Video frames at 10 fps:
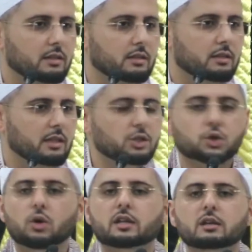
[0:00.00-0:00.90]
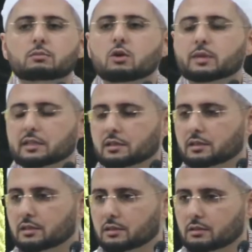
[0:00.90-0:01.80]
Enjoying the moment,
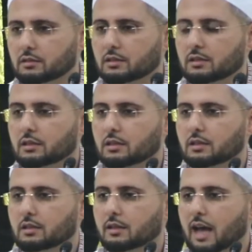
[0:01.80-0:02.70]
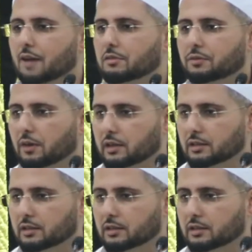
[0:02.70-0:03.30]
having fun.